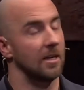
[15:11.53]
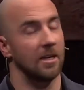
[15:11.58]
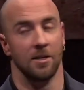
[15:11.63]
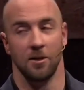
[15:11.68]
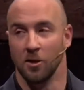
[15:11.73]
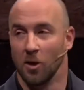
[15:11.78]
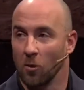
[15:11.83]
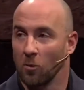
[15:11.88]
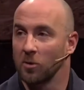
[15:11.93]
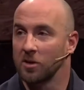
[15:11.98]

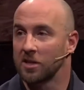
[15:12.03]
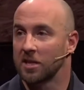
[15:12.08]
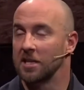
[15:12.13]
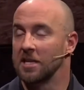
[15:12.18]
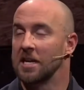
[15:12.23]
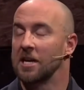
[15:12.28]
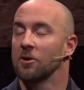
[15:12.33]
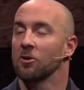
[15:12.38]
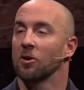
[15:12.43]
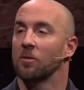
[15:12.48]
No one can
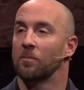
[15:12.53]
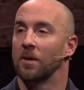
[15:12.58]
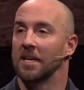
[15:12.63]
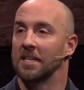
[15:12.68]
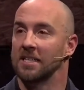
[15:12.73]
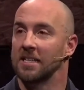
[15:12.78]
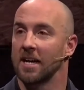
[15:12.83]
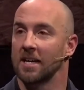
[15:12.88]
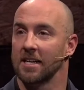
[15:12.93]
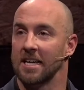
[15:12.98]
hear it, but
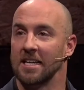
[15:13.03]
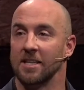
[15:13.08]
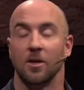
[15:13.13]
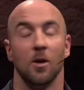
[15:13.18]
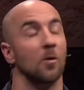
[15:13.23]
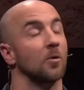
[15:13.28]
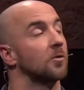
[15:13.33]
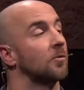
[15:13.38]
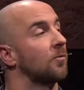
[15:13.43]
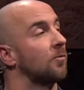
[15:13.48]
yet it
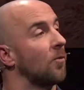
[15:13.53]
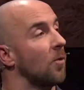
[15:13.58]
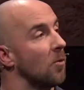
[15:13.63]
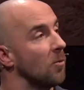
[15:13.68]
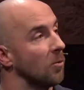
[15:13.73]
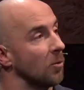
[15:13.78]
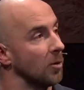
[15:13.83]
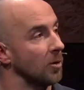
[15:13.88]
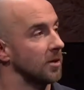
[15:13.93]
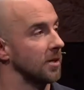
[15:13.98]
goes
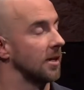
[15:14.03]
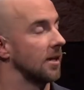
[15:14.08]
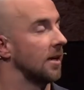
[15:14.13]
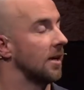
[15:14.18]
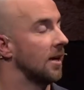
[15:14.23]
forward